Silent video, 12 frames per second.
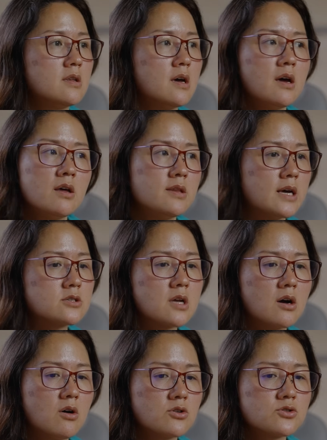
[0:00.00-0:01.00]
And that's
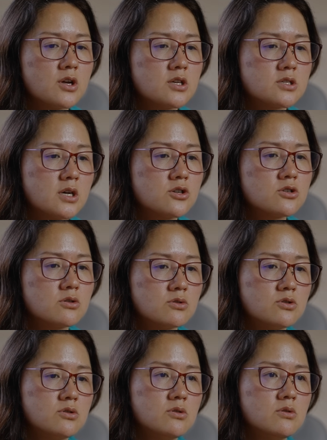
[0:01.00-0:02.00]
also essential
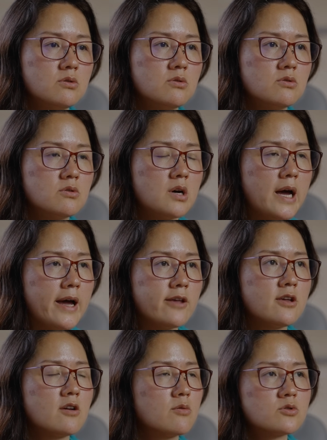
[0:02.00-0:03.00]
to, I
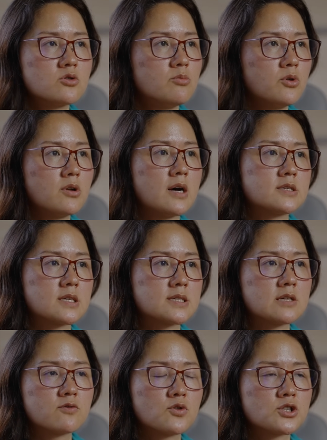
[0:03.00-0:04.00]
think, to build a
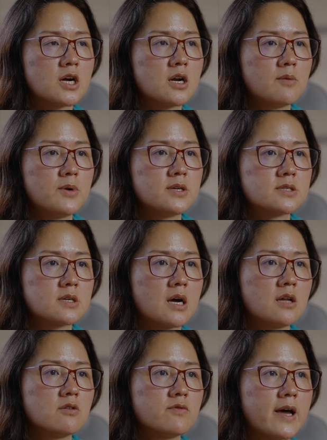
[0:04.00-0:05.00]
successful startup is
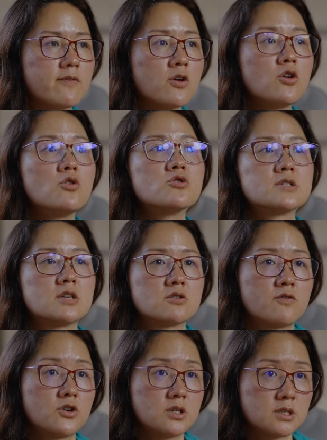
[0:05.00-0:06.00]
kind of have huge sense
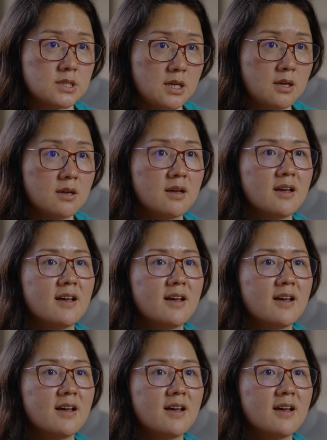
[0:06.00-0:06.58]
of urgency